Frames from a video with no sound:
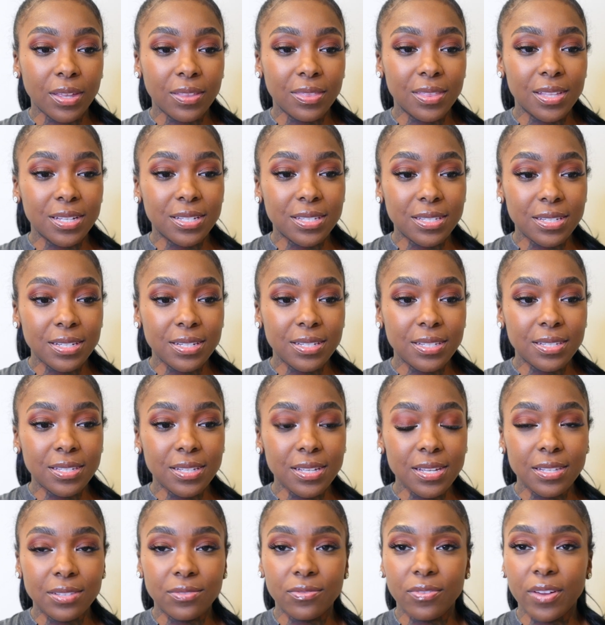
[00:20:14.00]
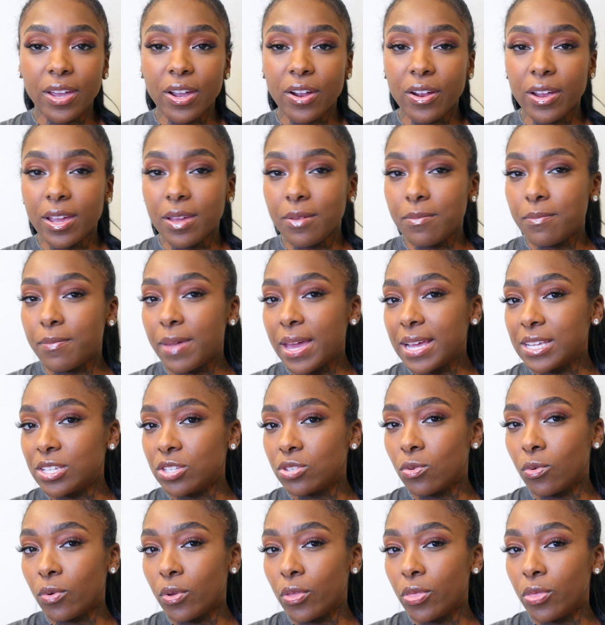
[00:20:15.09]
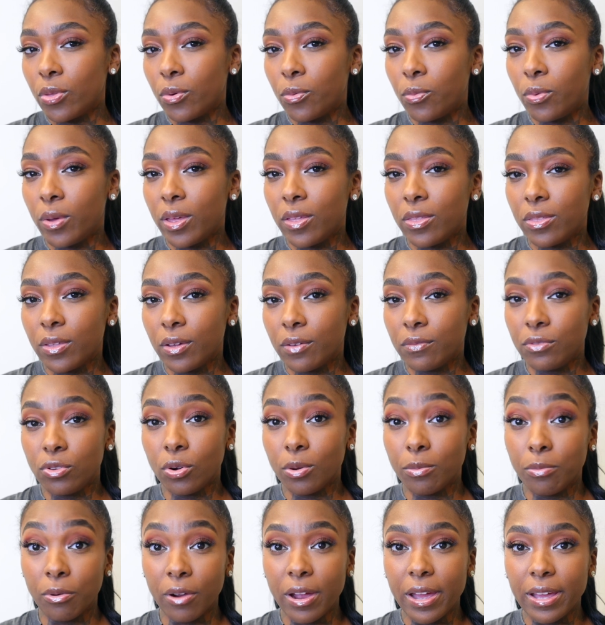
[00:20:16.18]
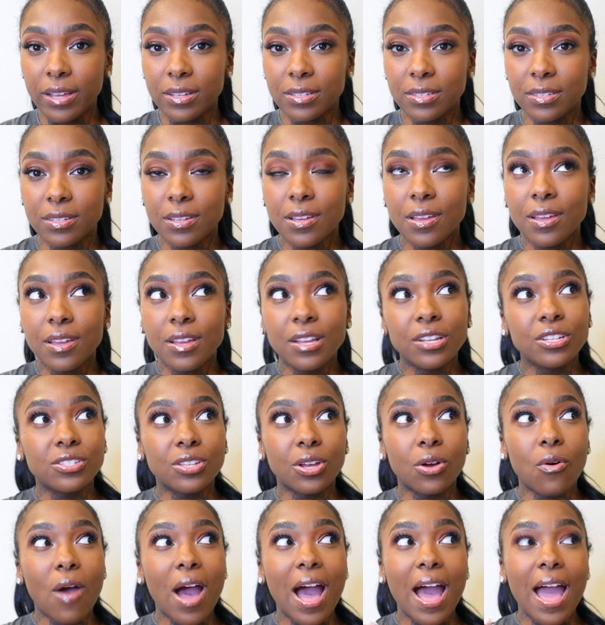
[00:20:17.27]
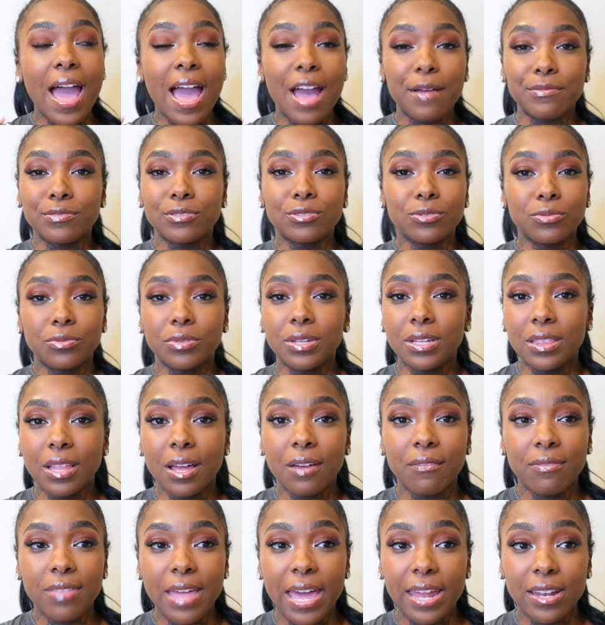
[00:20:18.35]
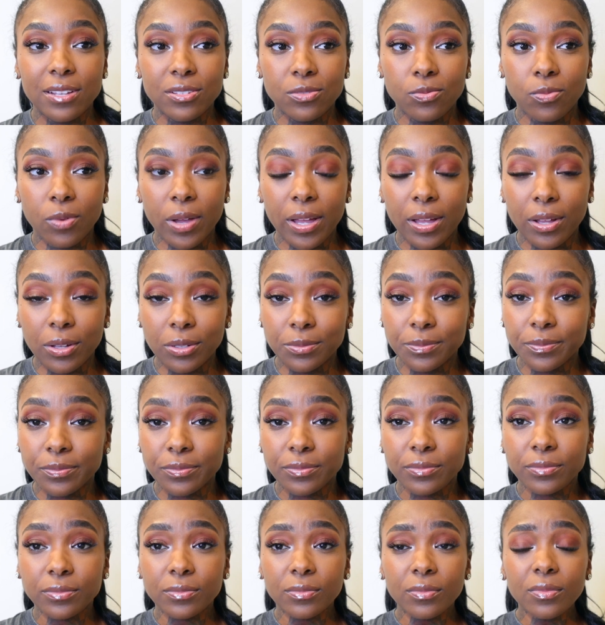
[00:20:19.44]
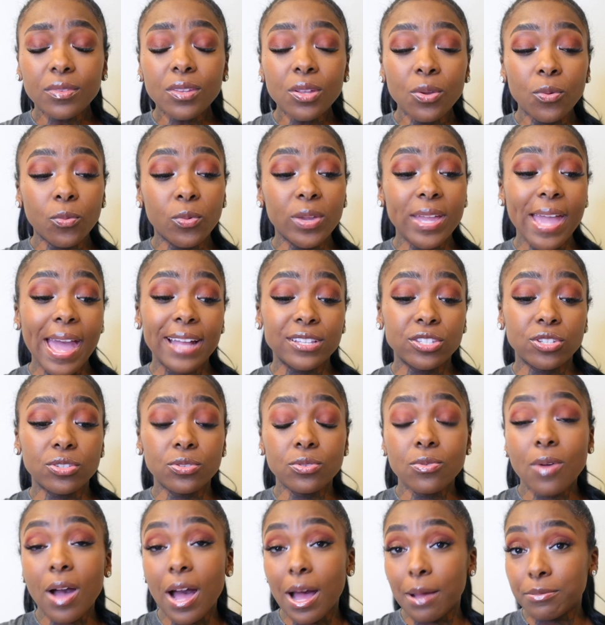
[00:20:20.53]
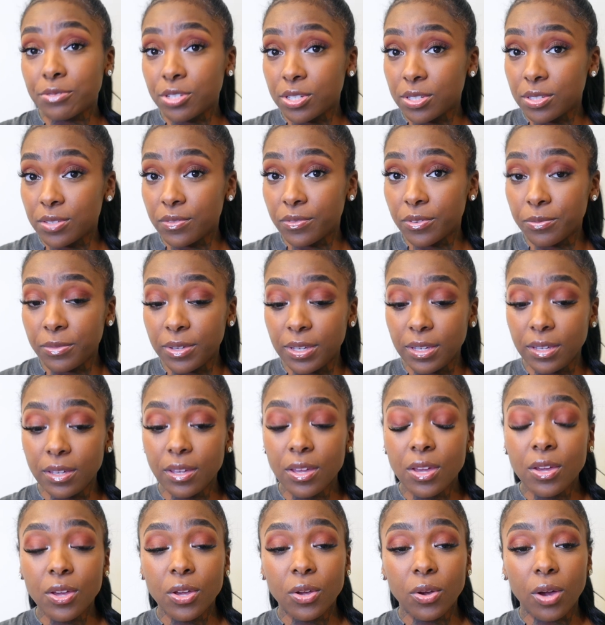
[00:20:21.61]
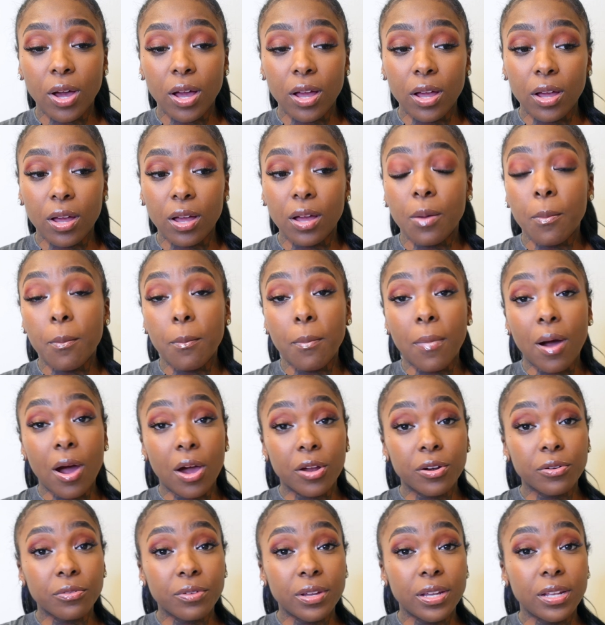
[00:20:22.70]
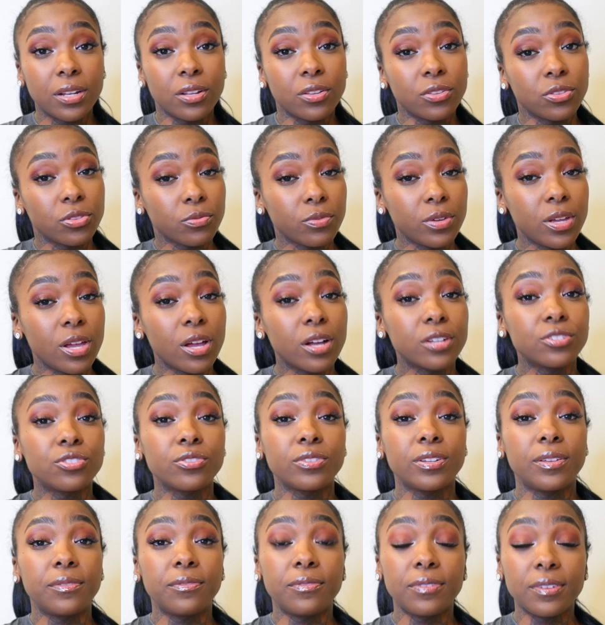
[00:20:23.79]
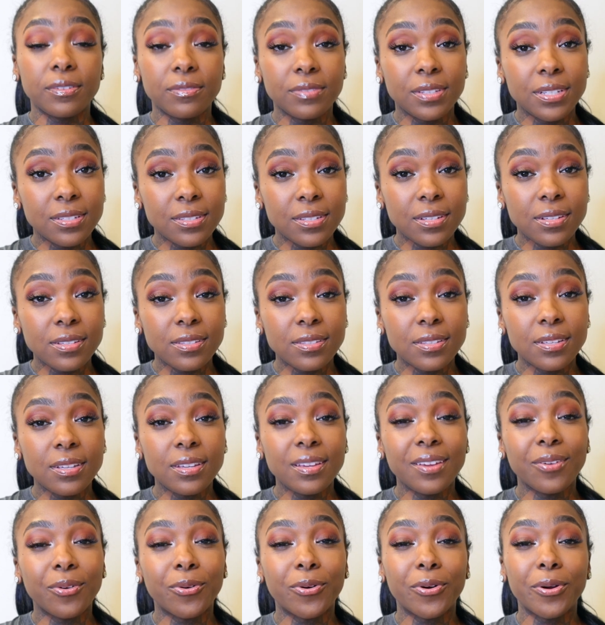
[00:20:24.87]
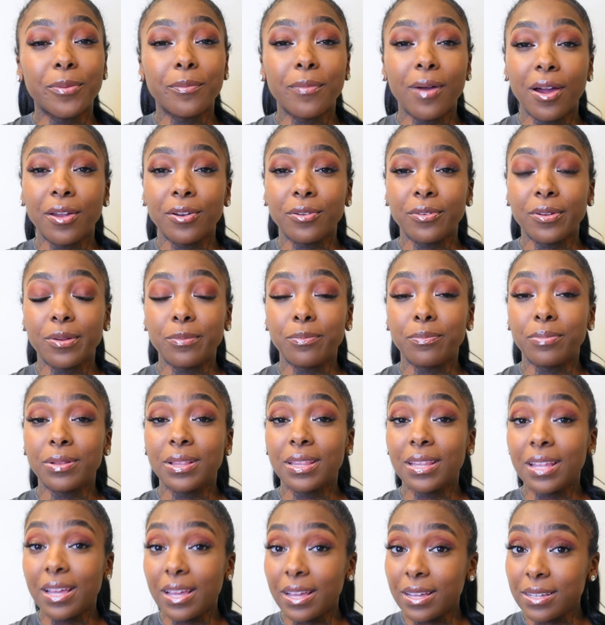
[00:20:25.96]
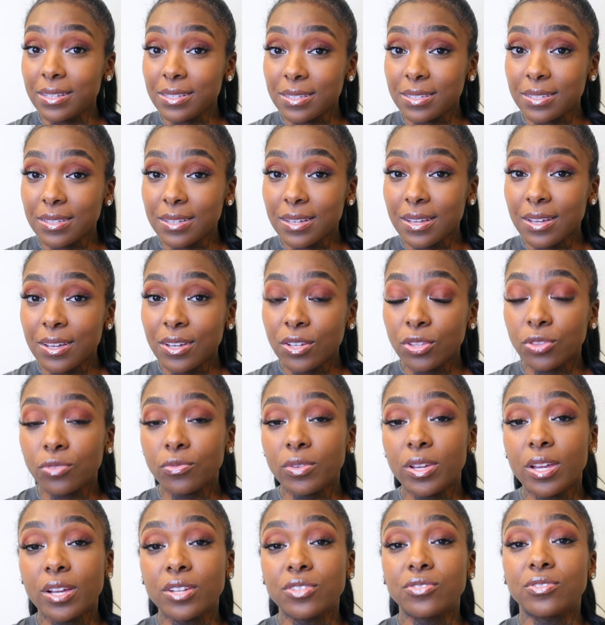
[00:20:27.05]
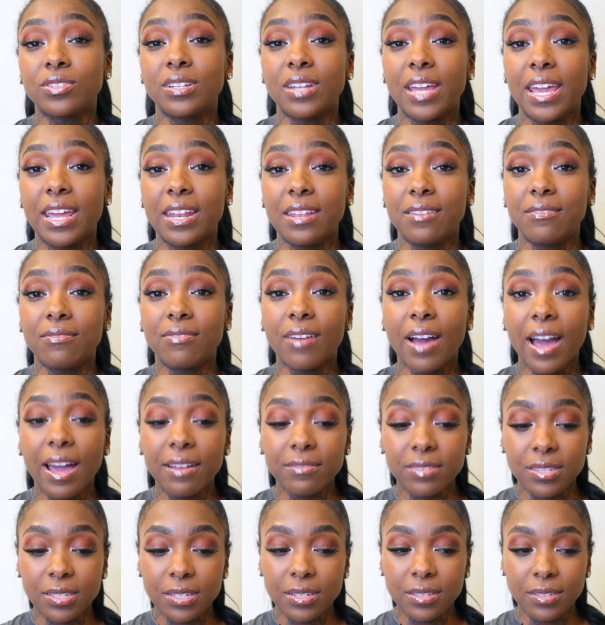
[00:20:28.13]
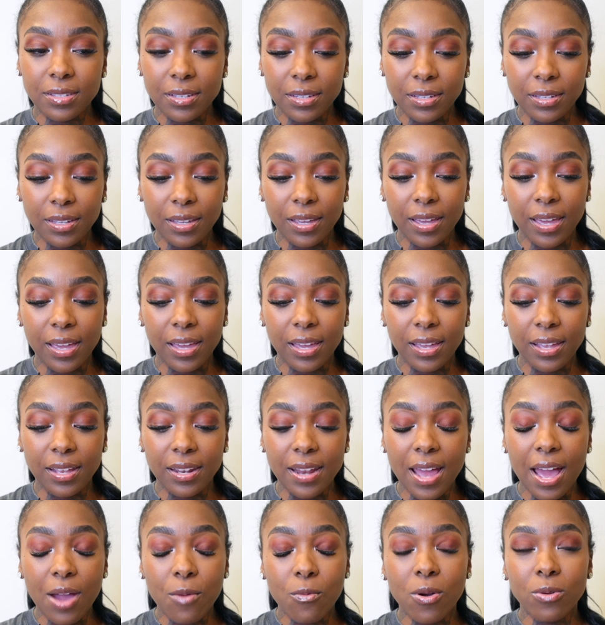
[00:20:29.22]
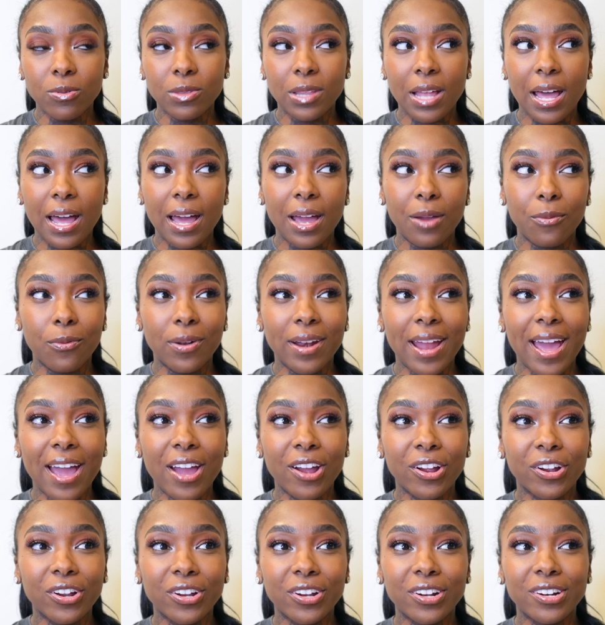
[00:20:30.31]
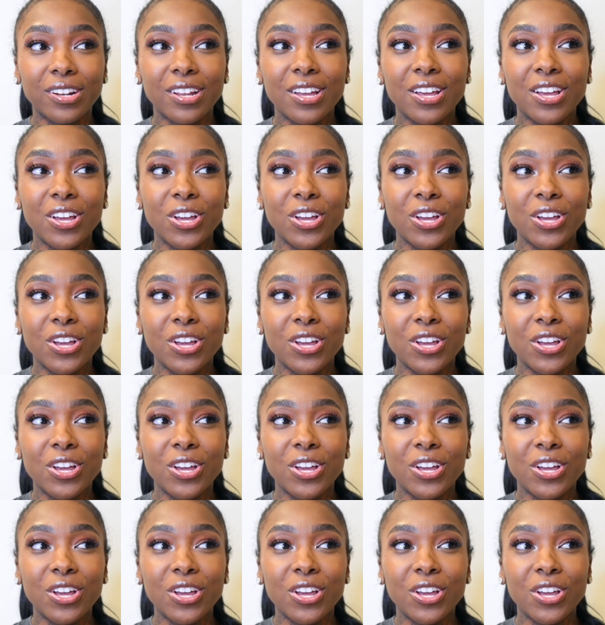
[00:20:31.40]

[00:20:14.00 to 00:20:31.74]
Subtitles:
The cc's vary based on the width of your breast, so I absolutely love that as well. We had 2 options for me, moderate 350cc or moderate plus 385cc, and I won't lie, when I heard